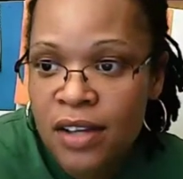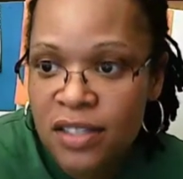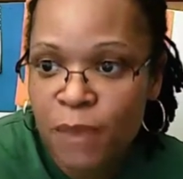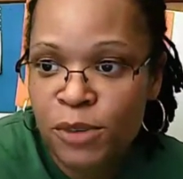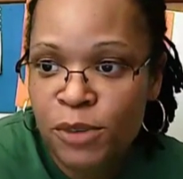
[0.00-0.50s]

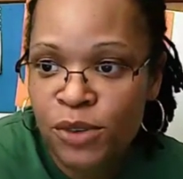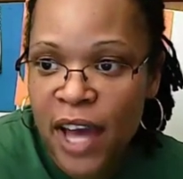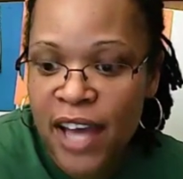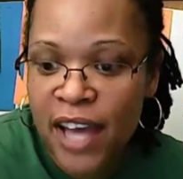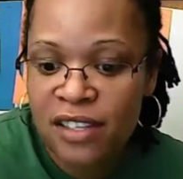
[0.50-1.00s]
Step
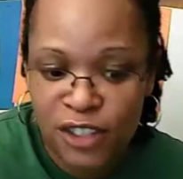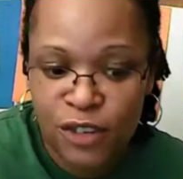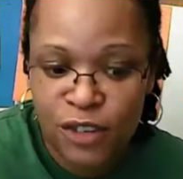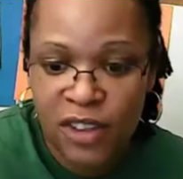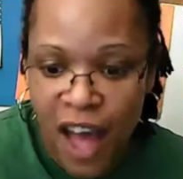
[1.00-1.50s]
2 has to
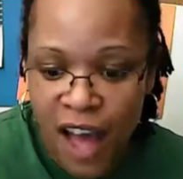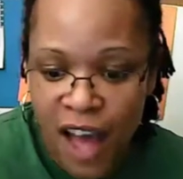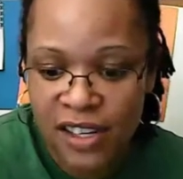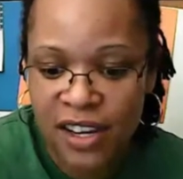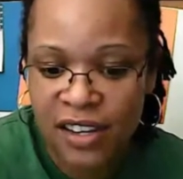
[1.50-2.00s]
deal with
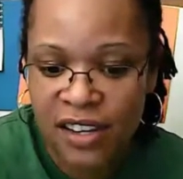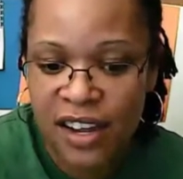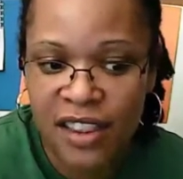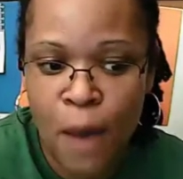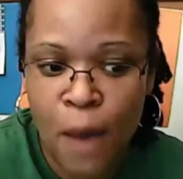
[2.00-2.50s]

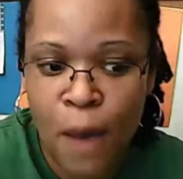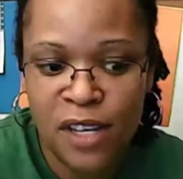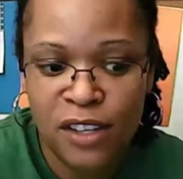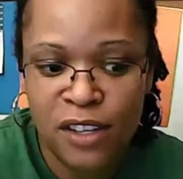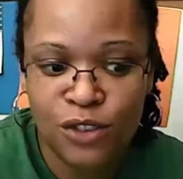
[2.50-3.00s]
content, and that
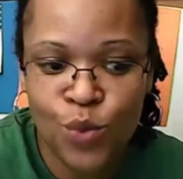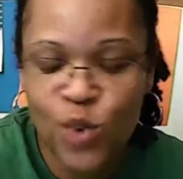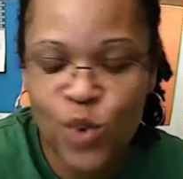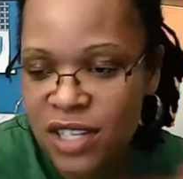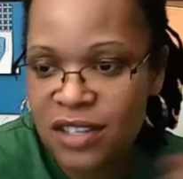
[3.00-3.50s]
means
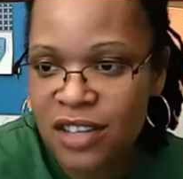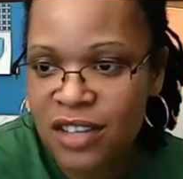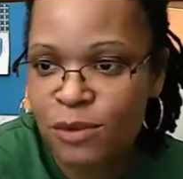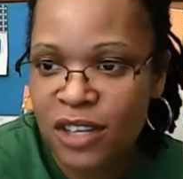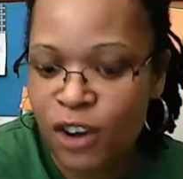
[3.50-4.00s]
what
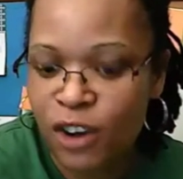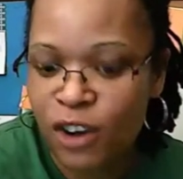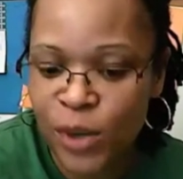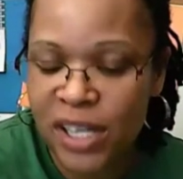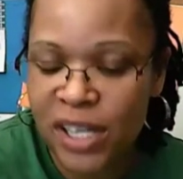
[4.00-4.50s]
subjects
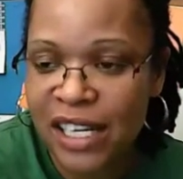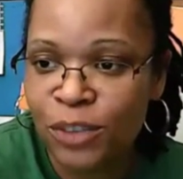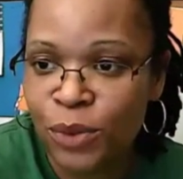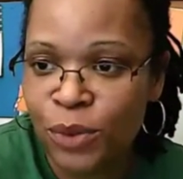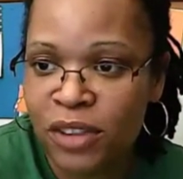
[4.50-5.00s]
are we
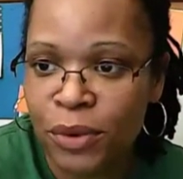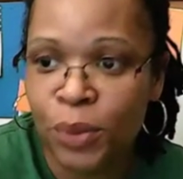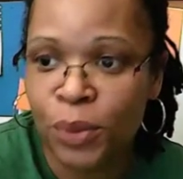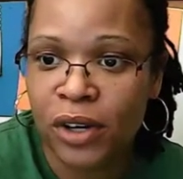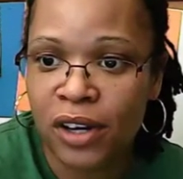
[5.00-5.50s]
dealing with
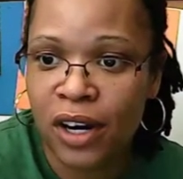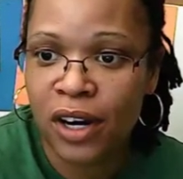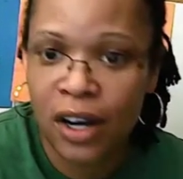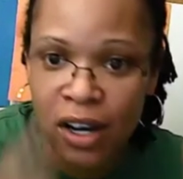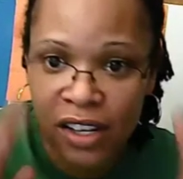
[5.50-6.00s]
when
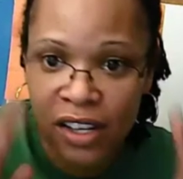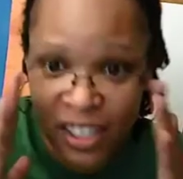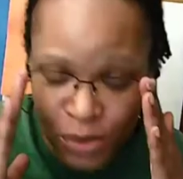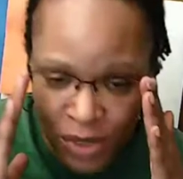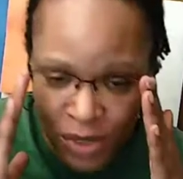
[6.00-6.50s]
we're
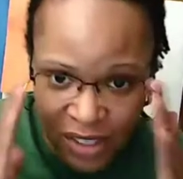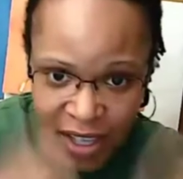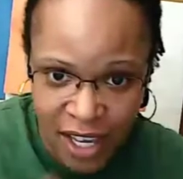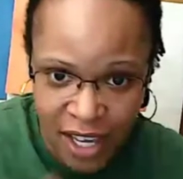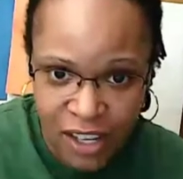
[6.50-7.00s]
dealing with
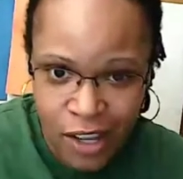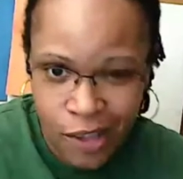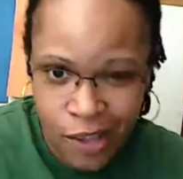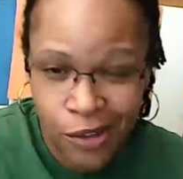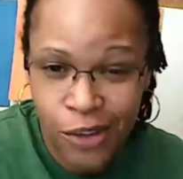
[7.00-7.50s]
this kit.
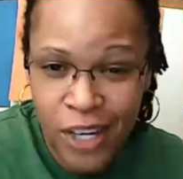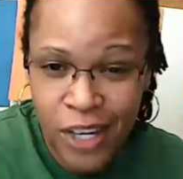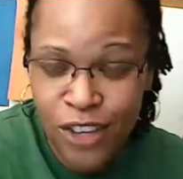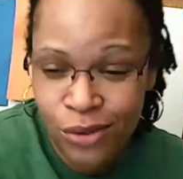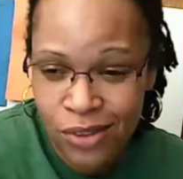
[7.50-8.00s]
So
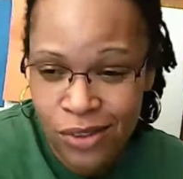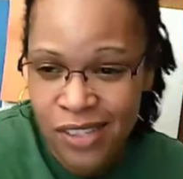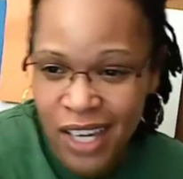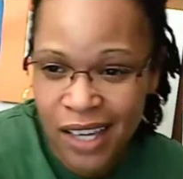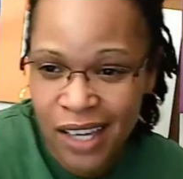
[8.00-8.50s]
you can use
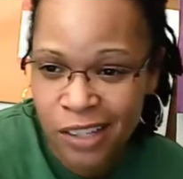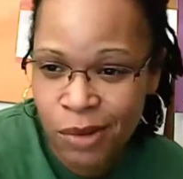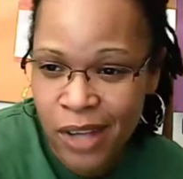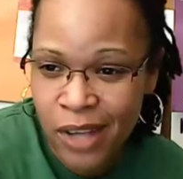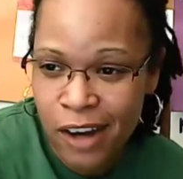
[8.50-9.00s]
this kit
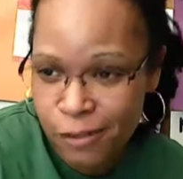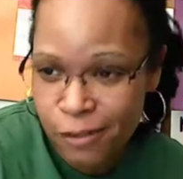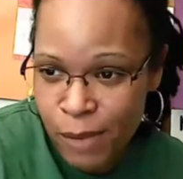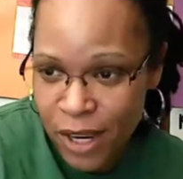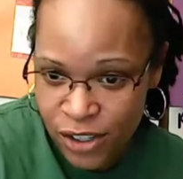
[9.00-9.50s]
to pull out
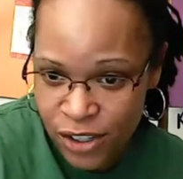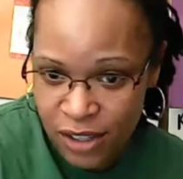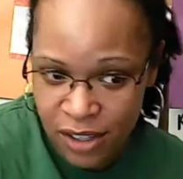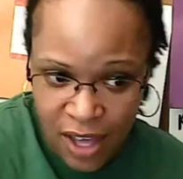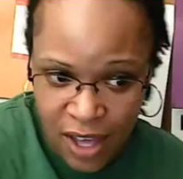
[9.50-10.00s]

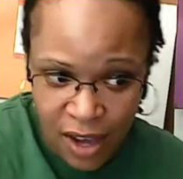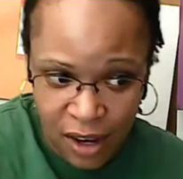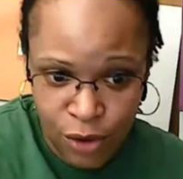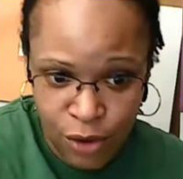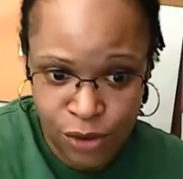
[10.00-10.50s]
information
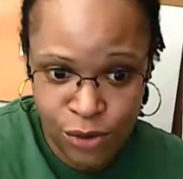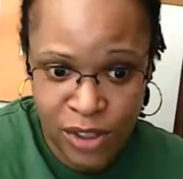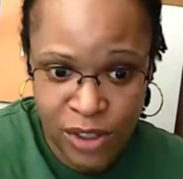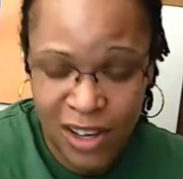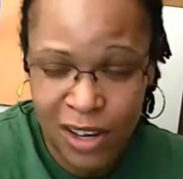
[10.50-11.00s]
that goes
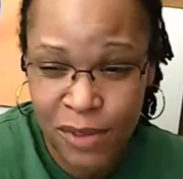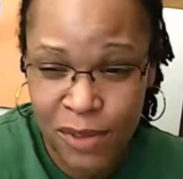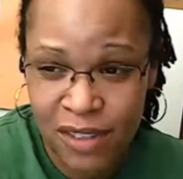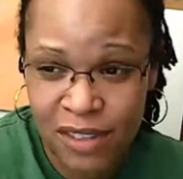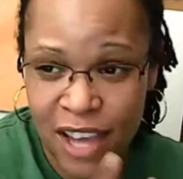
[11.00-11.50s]
with
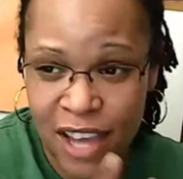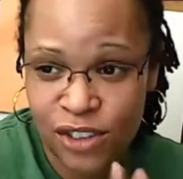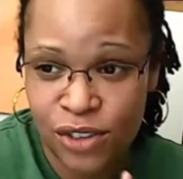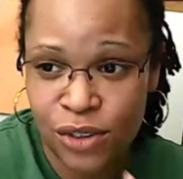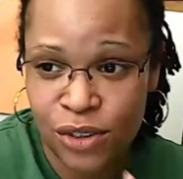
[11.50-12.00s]
the
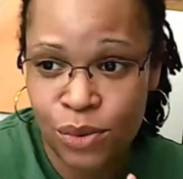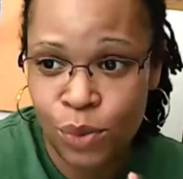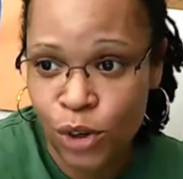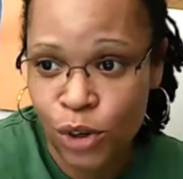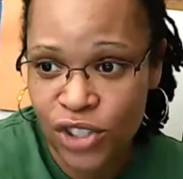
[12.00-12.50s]
section
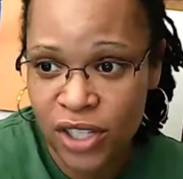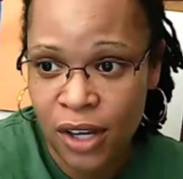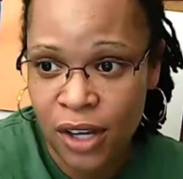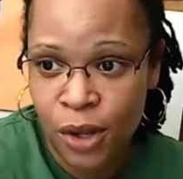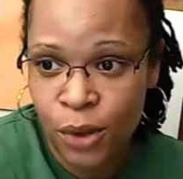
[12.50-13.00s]
2
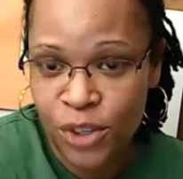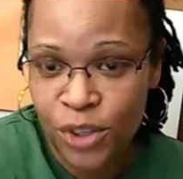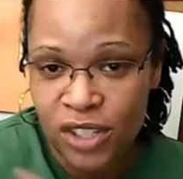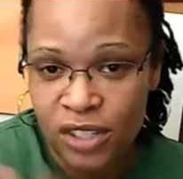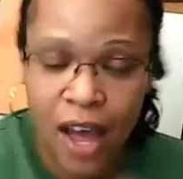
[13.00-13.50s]
worksheet,
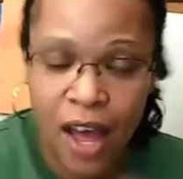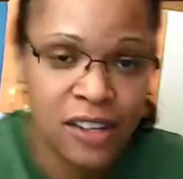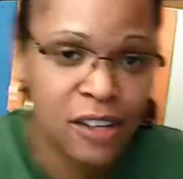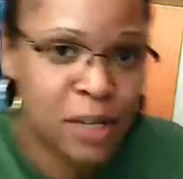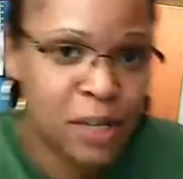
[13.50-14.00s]
which is
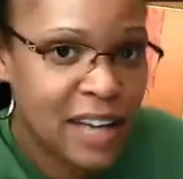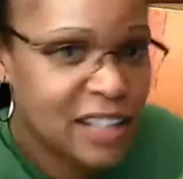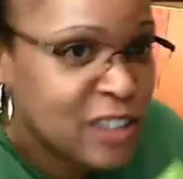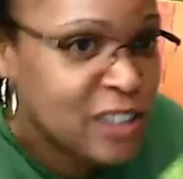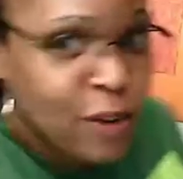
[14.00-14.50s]
content
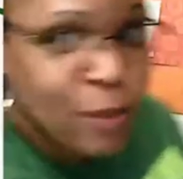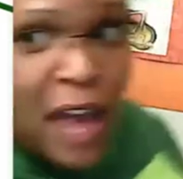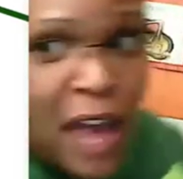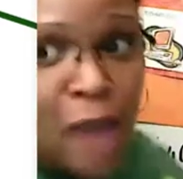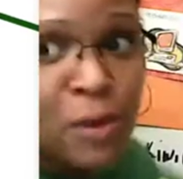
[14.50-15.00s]
planning. So
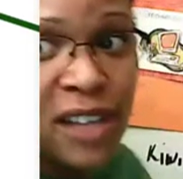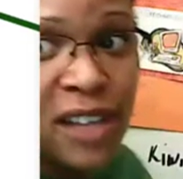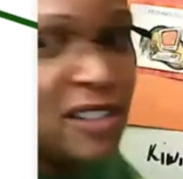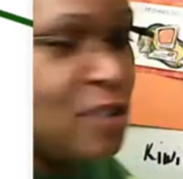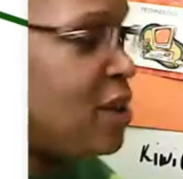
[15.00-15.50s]
behind me,
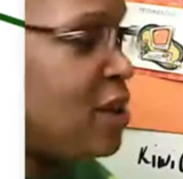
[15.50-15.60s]
I see